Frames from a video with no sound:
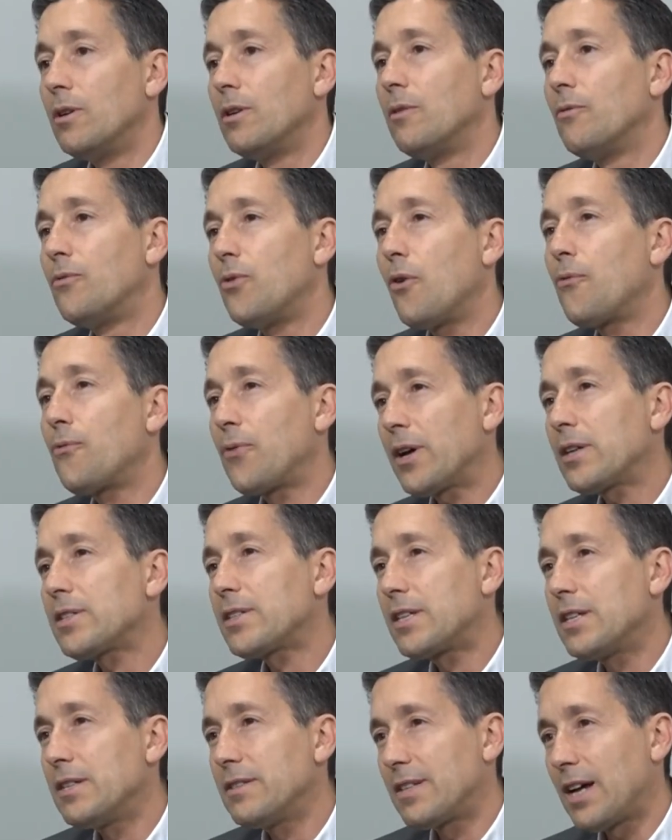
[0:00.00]
For fair
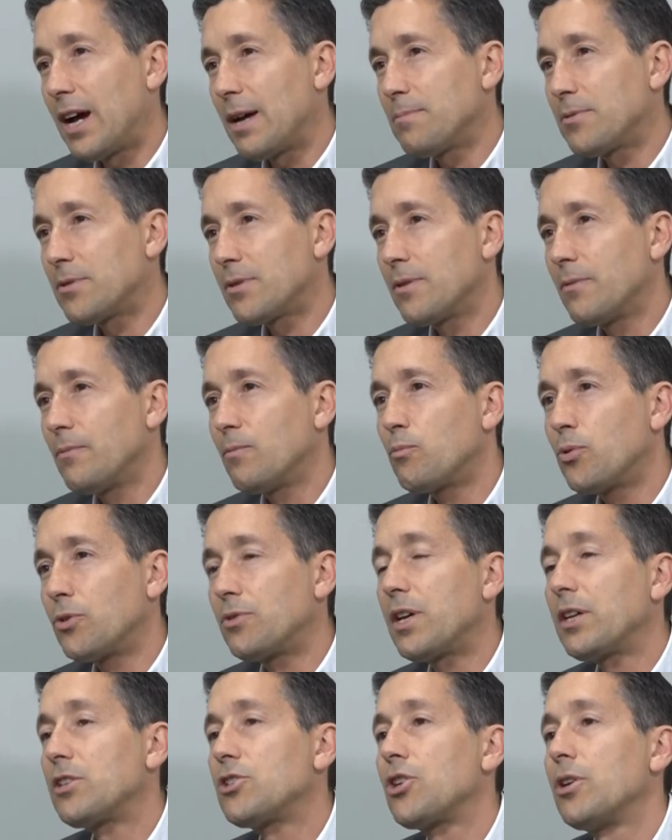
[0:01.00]
skin types,
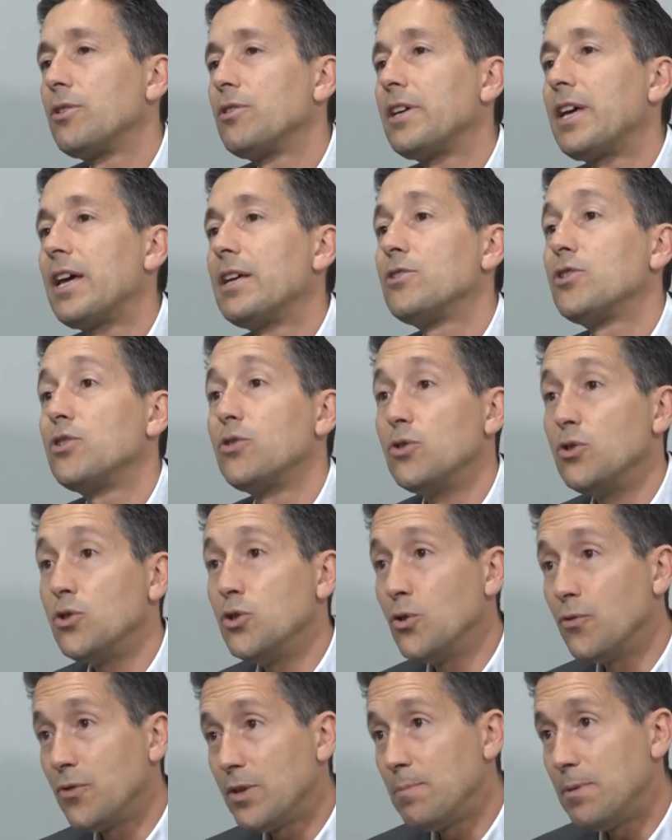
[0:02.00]
protection against
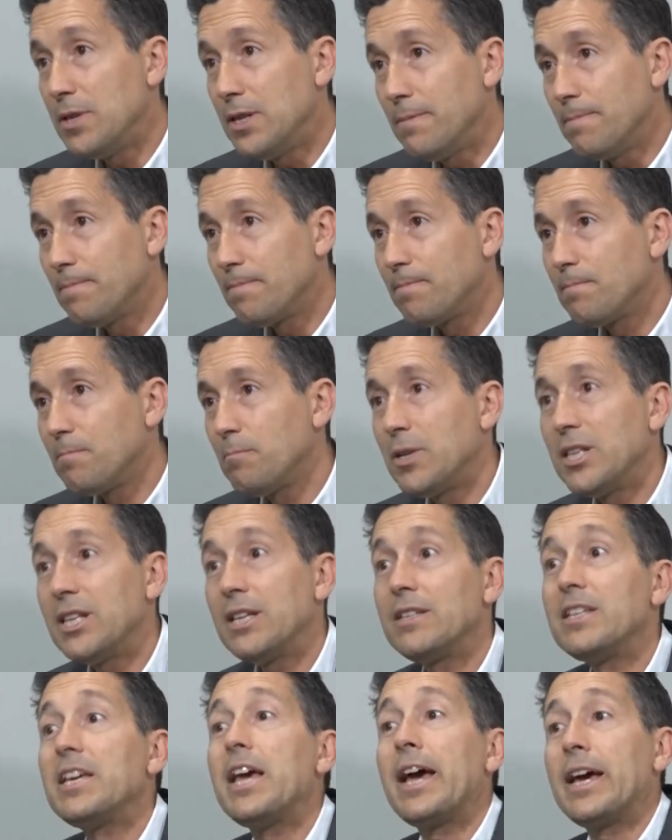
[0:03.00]
UVB, meaning
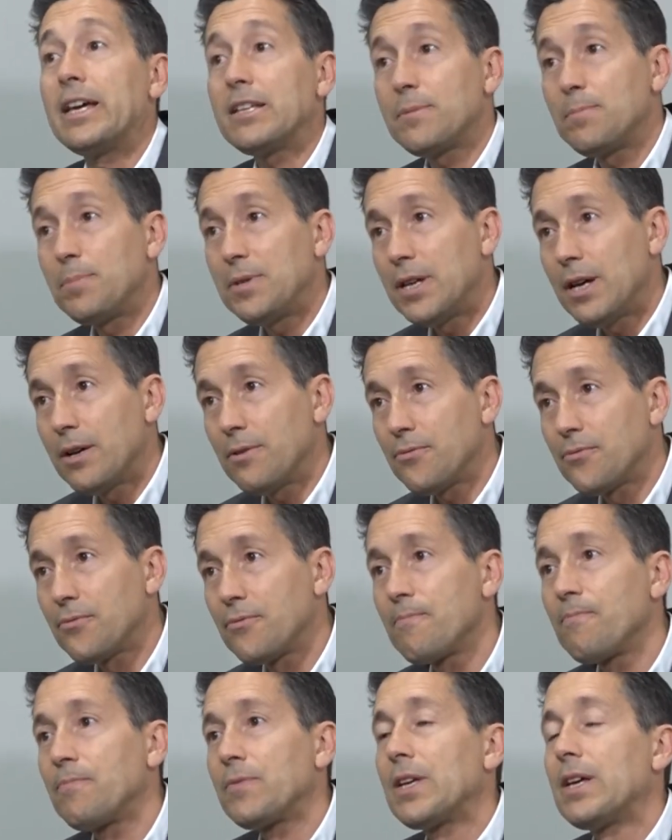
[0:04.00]
the SPF,
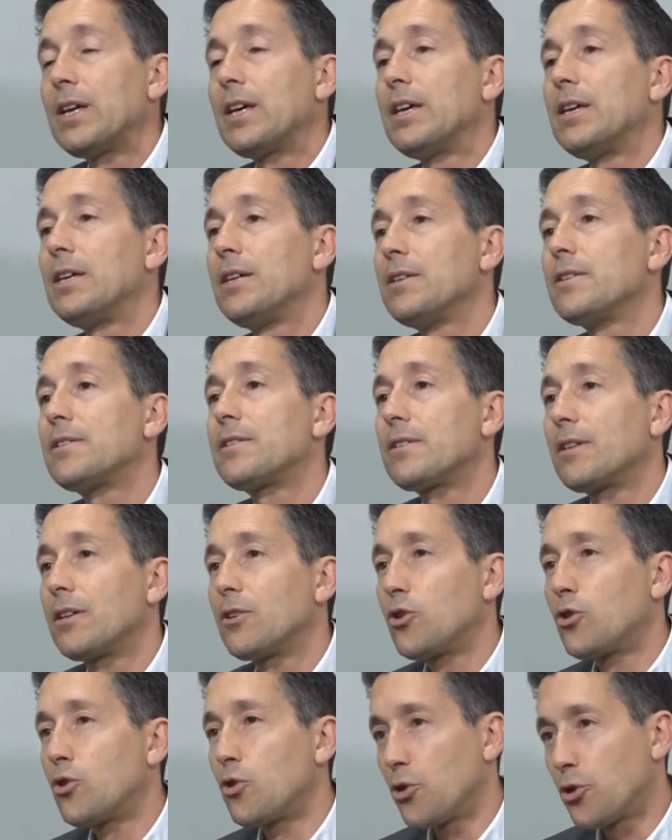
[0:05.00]
is
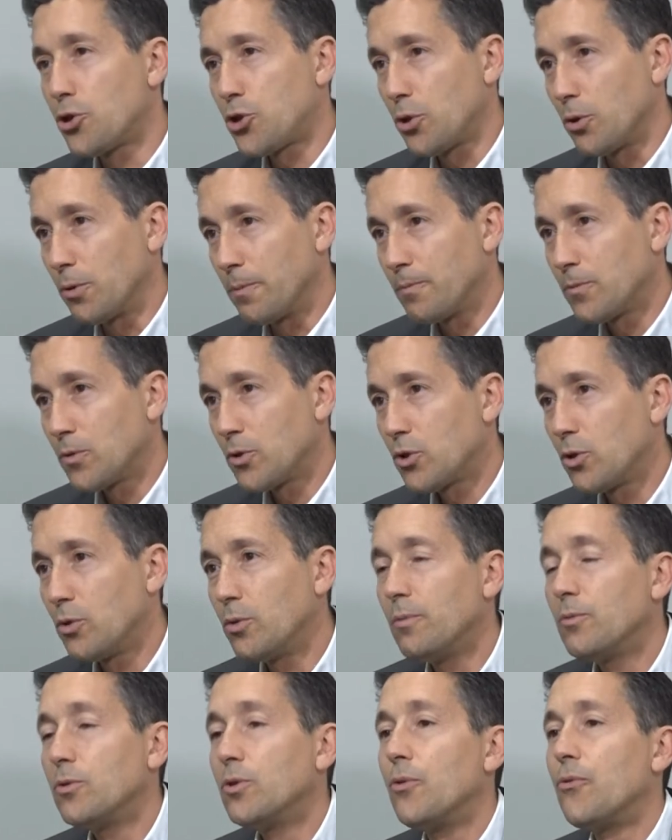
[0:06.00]
crucial. So
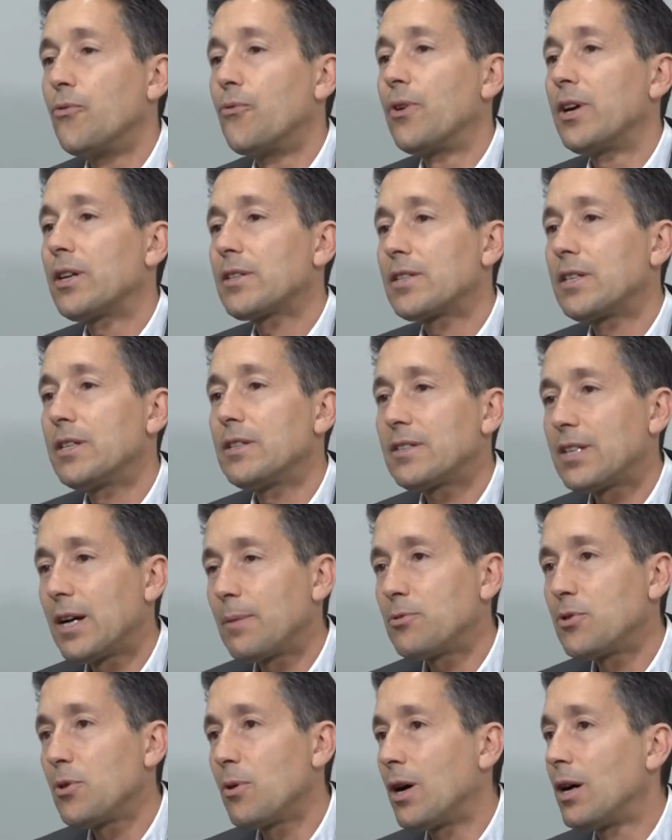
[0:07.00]
the fair skin
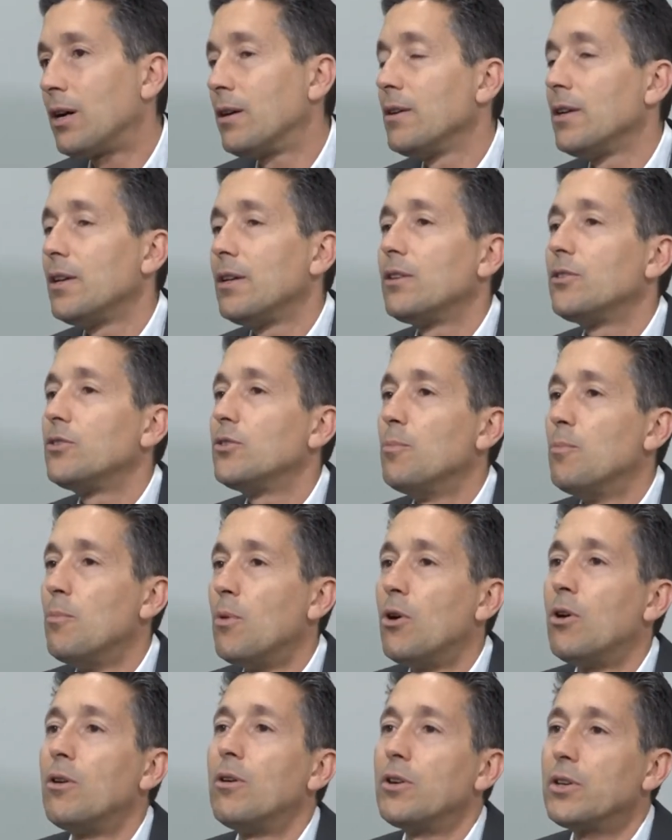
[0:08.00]
type you are, the
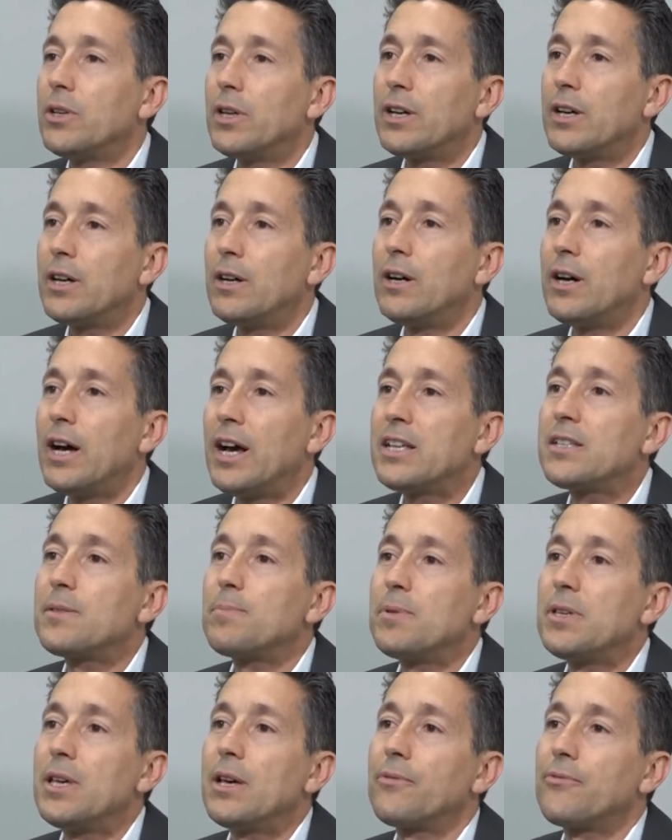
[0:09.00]
more
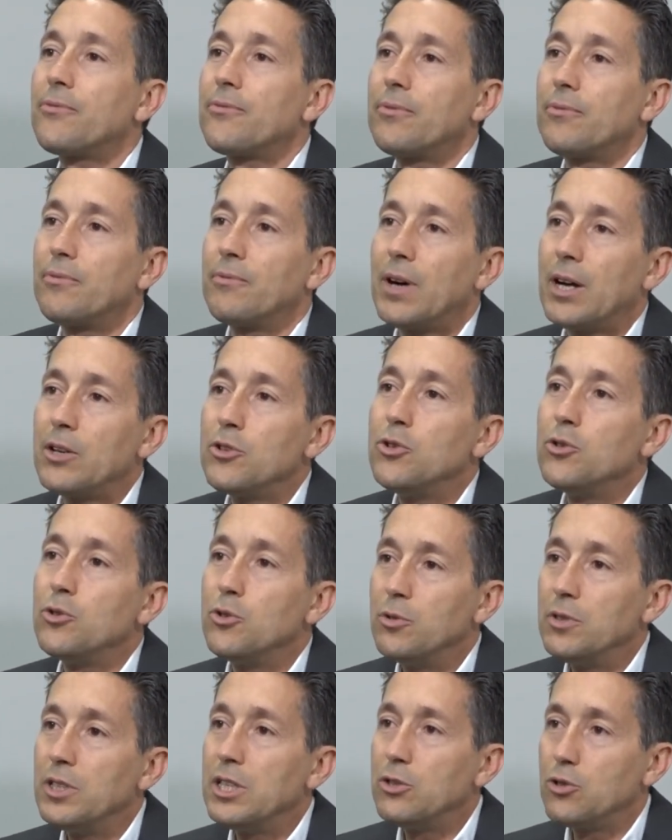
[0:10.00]
SPF value
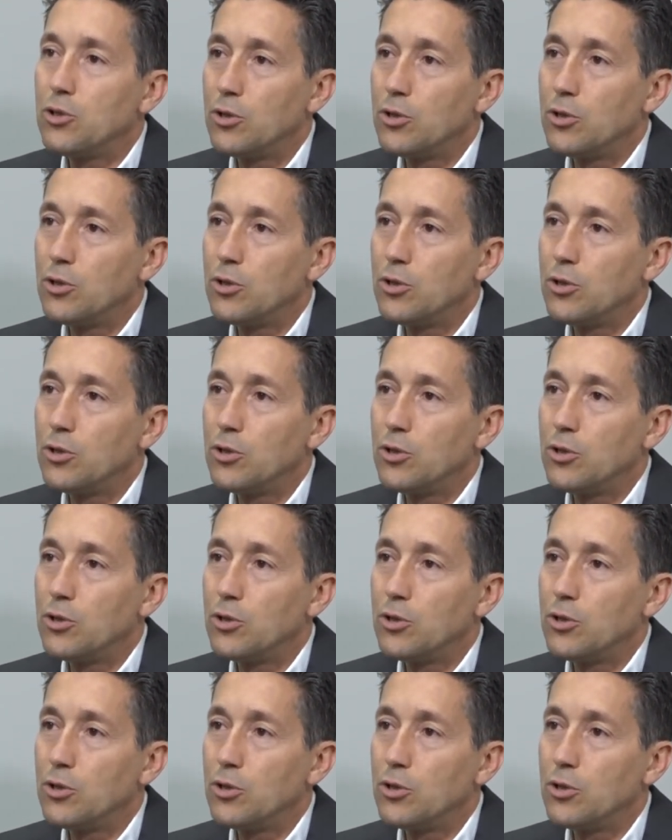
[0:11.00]
you need